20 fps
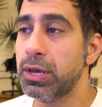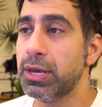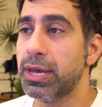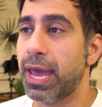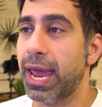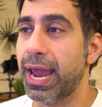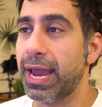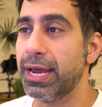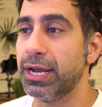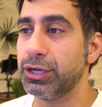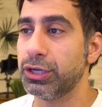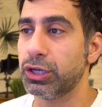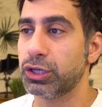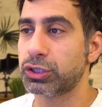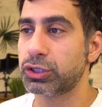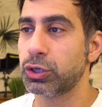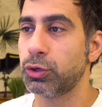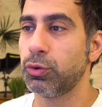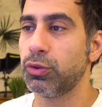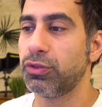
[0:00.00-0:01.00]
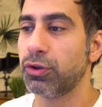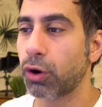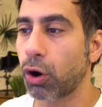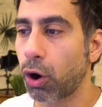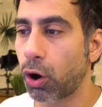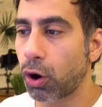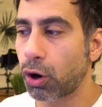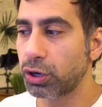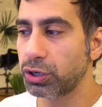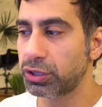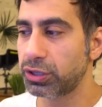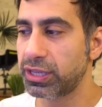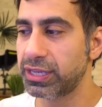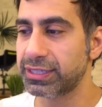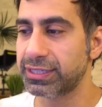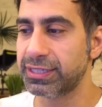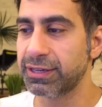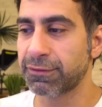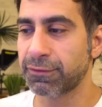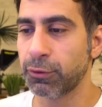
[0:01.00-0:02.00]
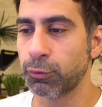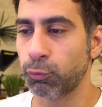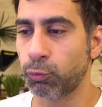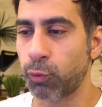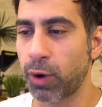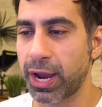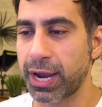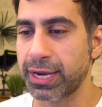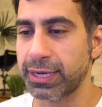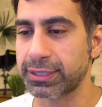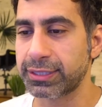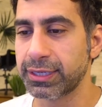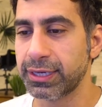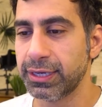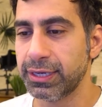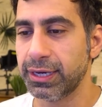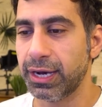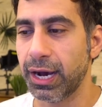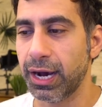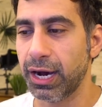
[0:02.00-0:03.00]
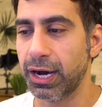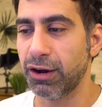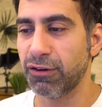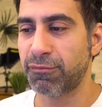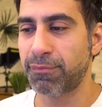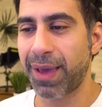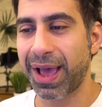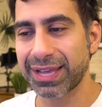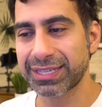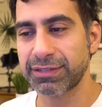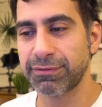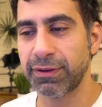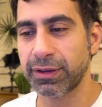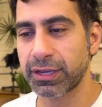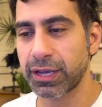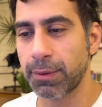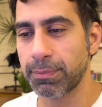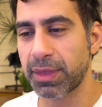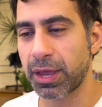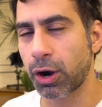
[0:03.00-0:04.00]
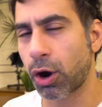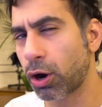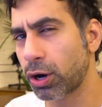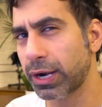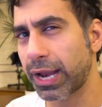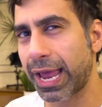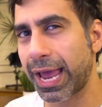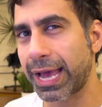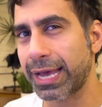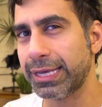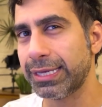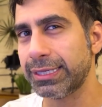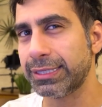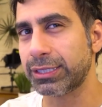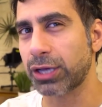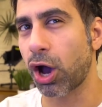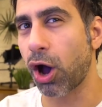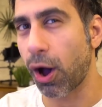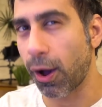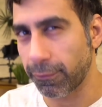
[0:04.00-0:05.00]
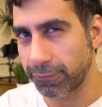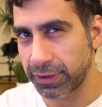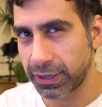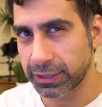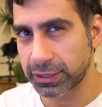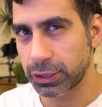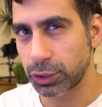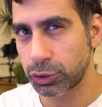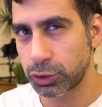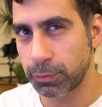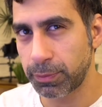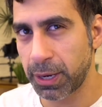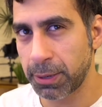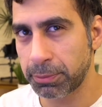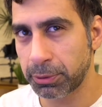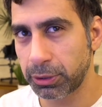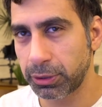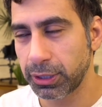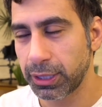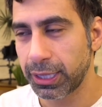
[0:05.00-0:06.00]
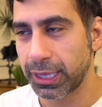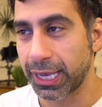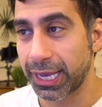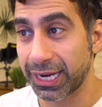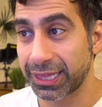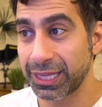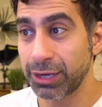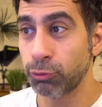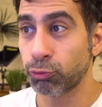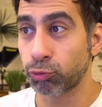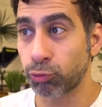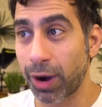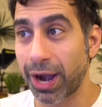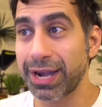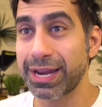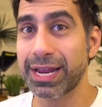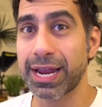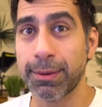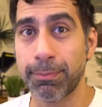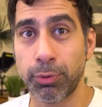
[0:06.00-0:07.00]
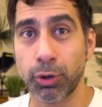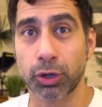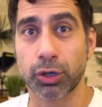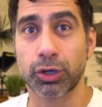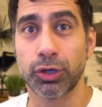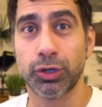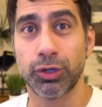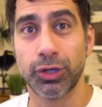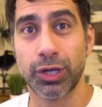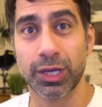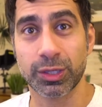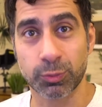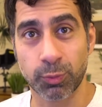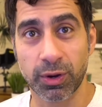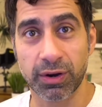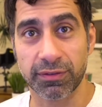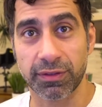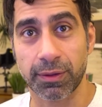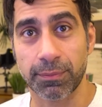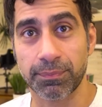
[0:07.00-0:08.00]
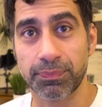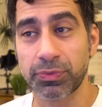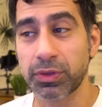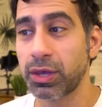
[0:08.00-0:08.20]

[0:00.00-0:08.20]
And so there are these different ways of passive income that aren't as obvious to people. And I think writing a book is one of them.